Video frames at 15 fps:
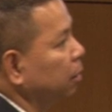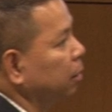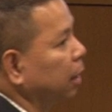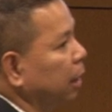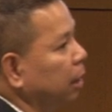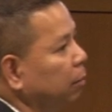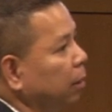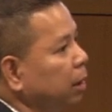
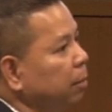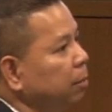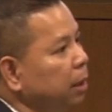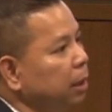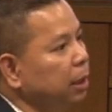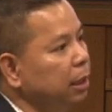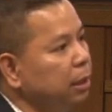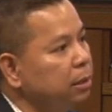Okay, Reckitt
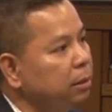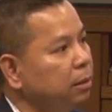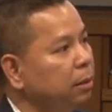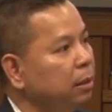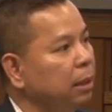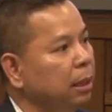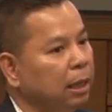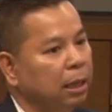
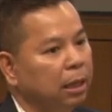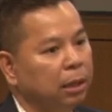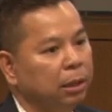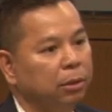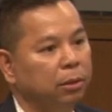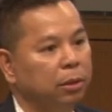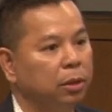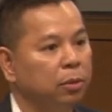Benckiser,
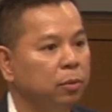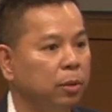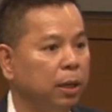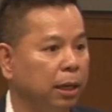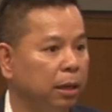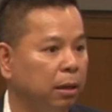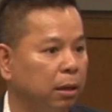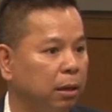you don't know who
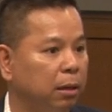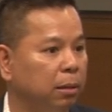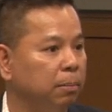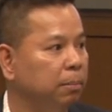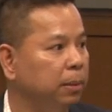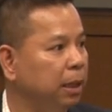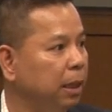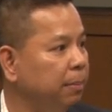they are,
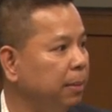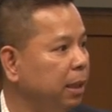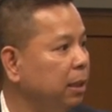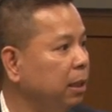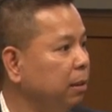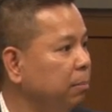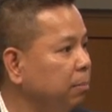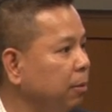but they
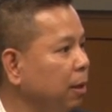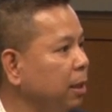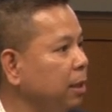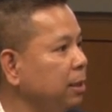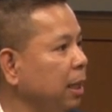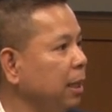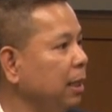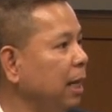make
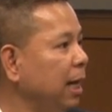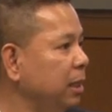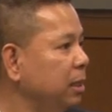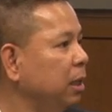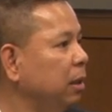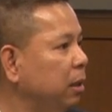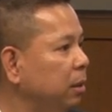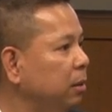products like
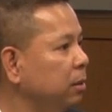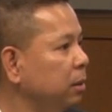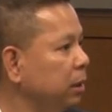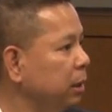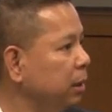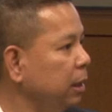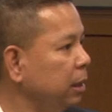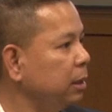Lysol
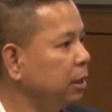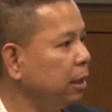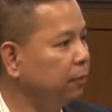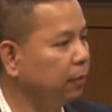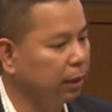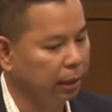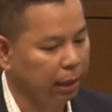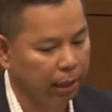and, and
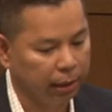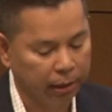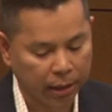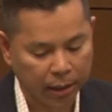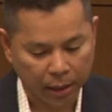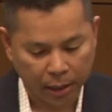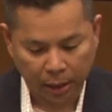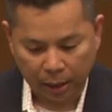stuff like that.
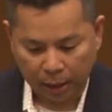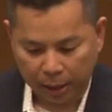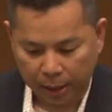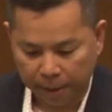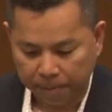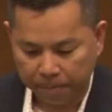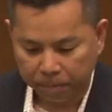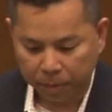
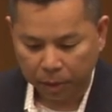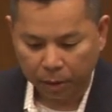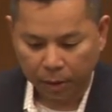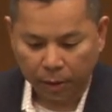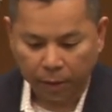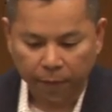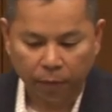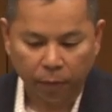Um,
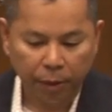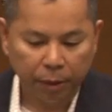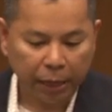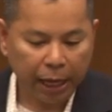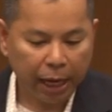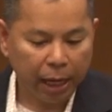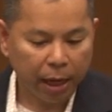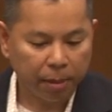for
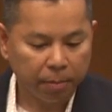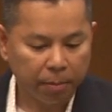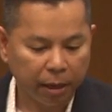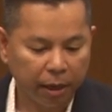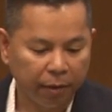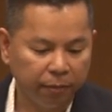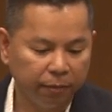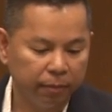them,
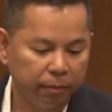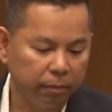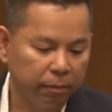if